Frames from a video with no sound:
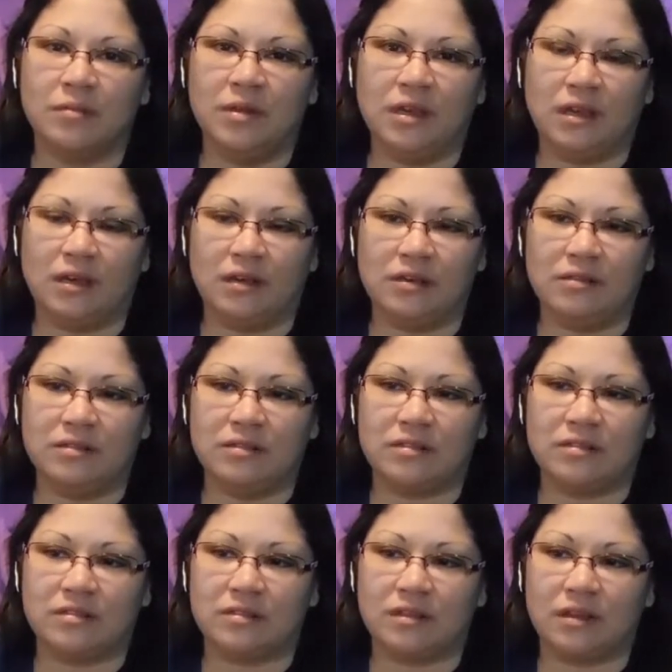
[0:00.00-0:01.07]

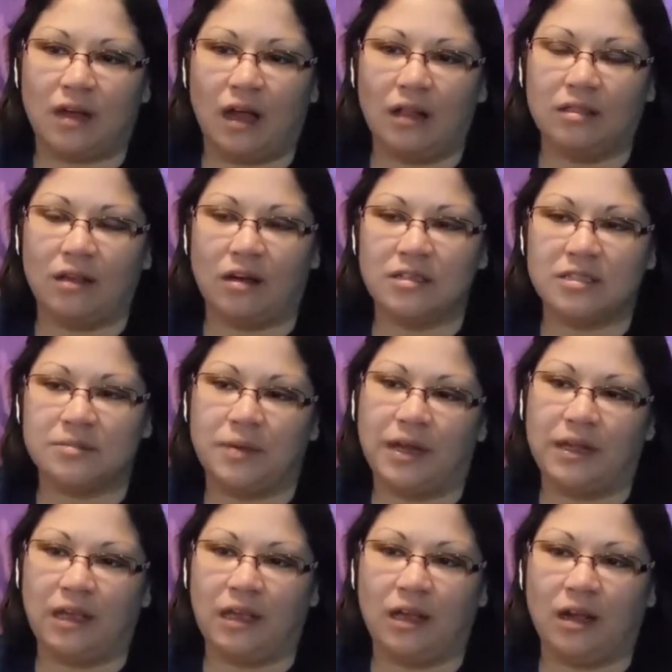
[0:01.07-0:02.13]
Because I lost
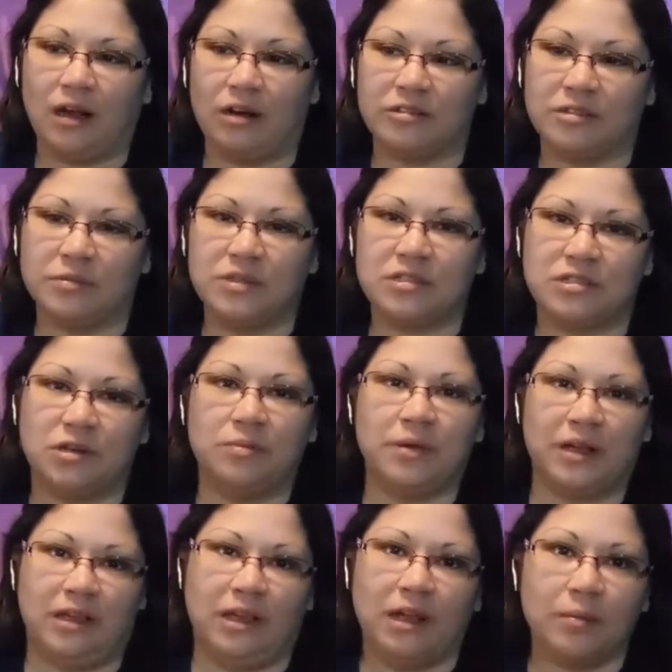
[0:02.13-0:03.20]
my or someone stole
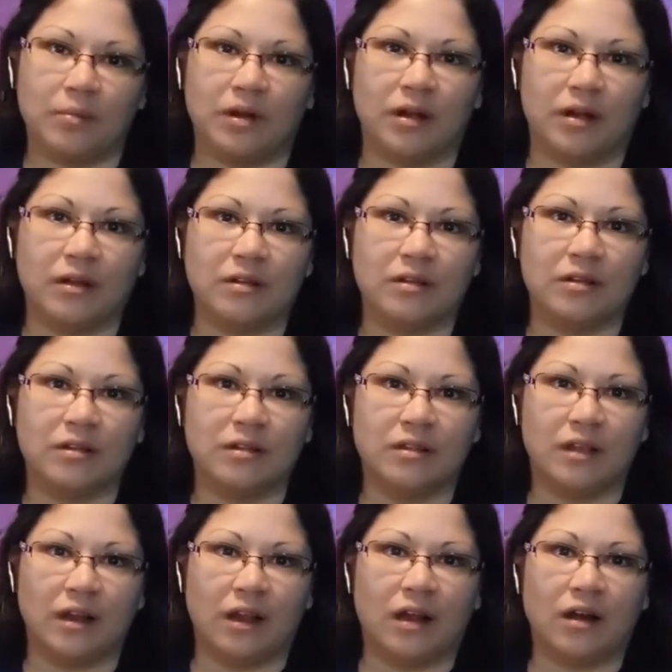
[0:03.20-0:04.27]
my camera
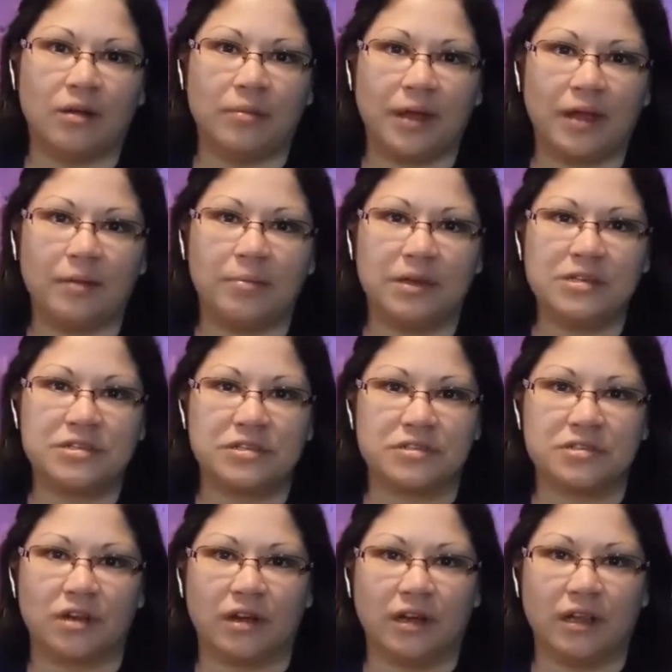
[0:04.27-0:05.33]
that had all my
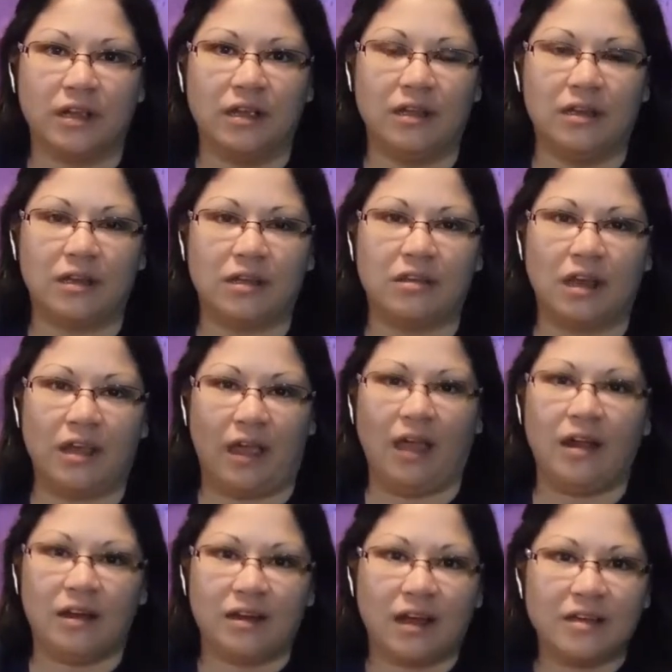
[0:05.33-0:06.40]
pictures on it. Because I
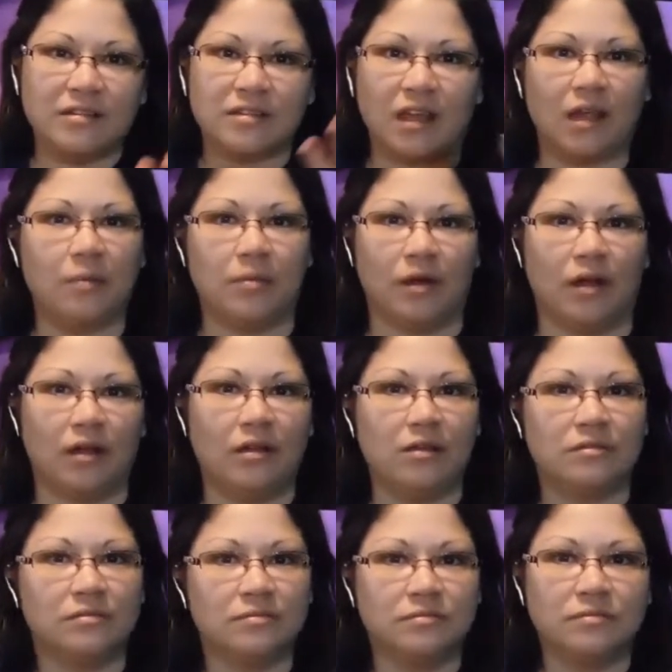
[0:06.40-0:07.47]
had a nice camera,
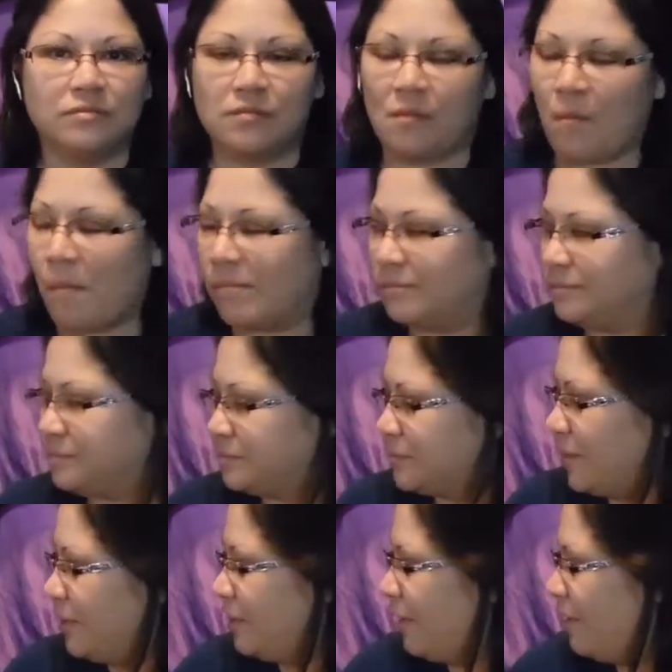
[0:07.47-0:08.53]

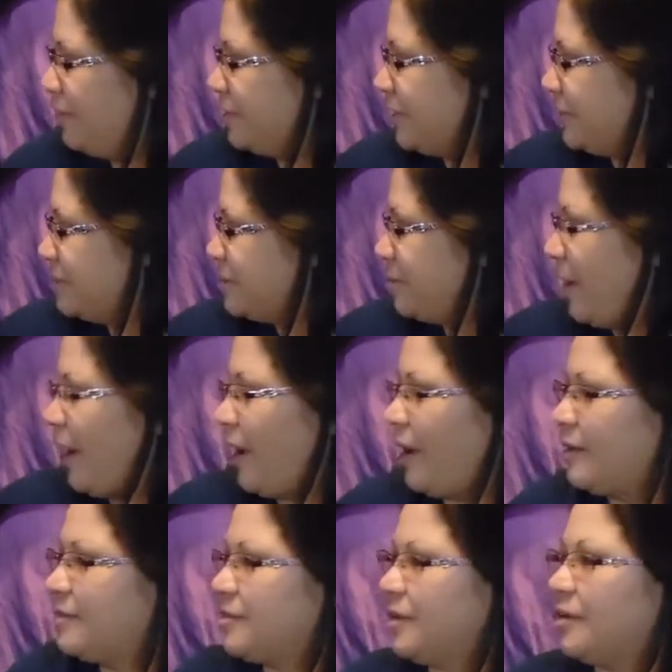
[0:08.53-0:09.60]
you know, and I was
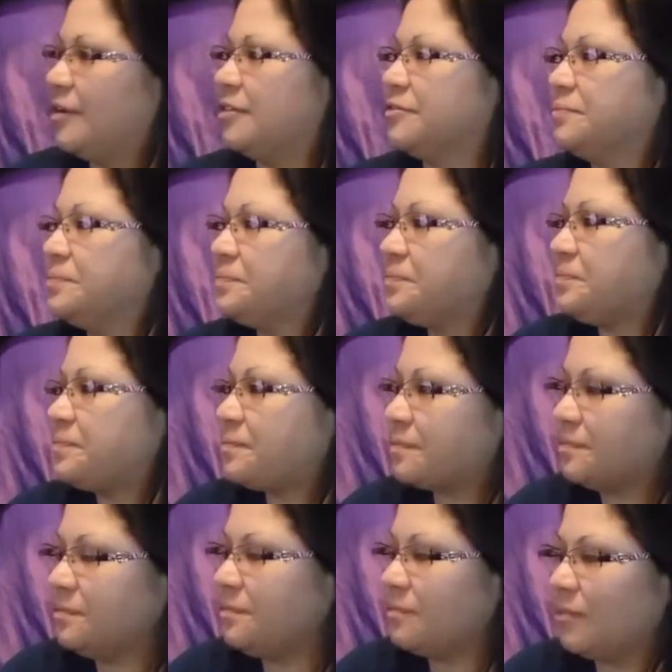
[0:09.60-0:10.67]
mad, so
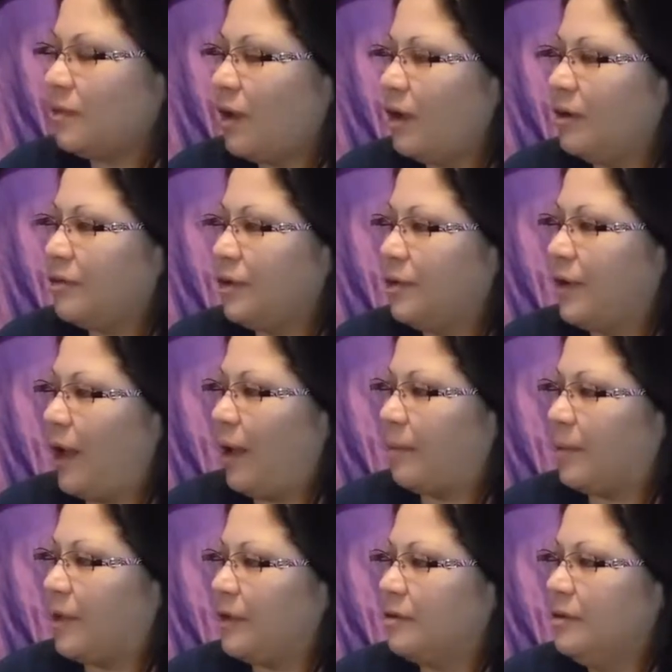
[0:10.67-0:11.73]
I don't know what
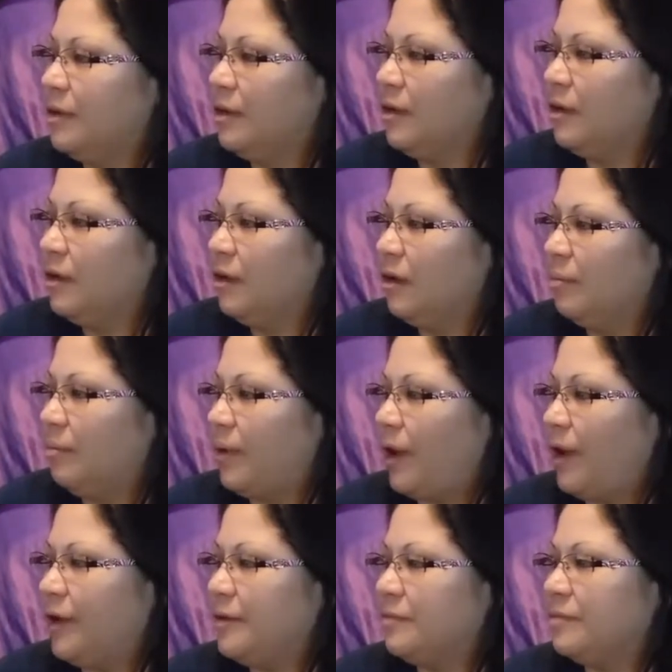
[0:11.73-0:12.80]
happened.
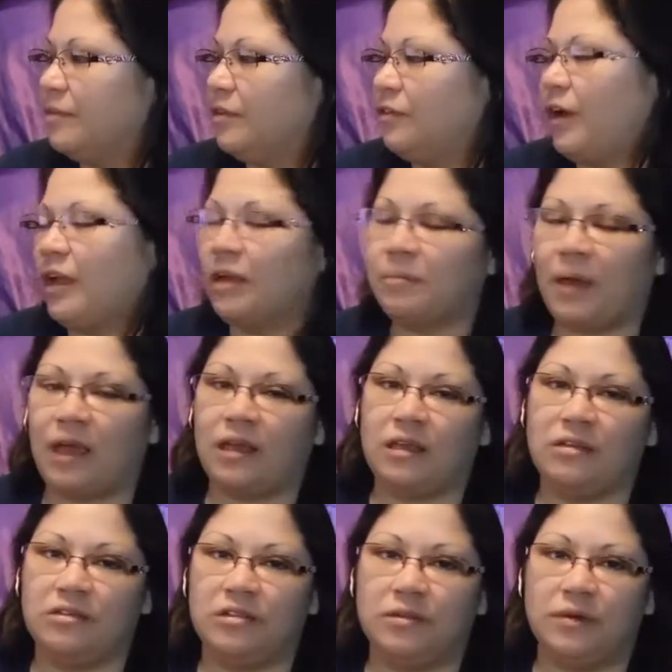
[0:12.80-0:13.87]
But if I get back
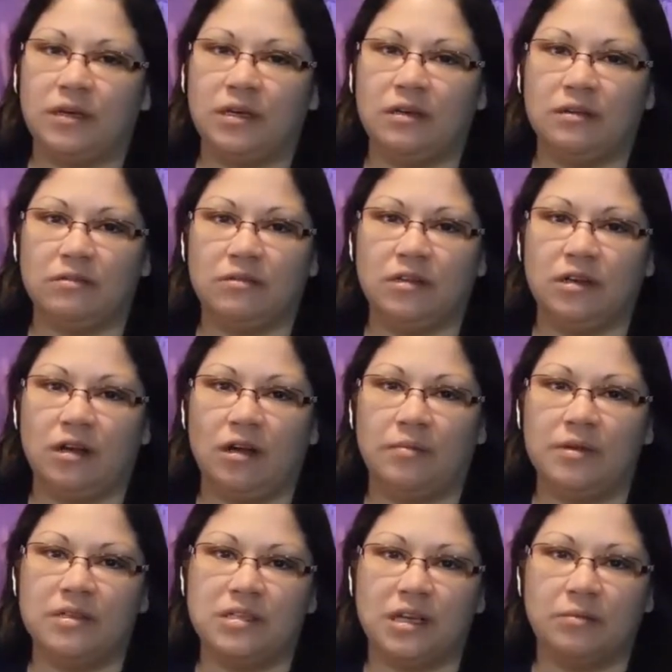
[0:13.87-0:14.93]
into it, you know, I'm
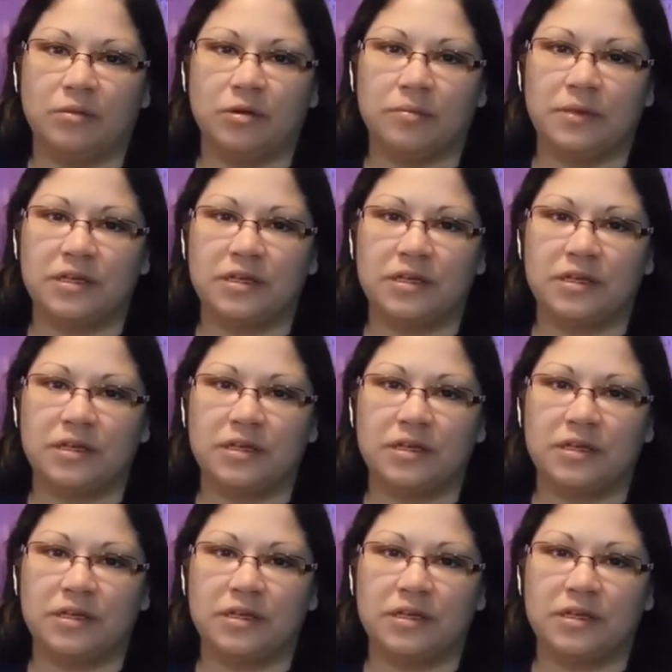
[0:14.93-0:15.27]
going to take more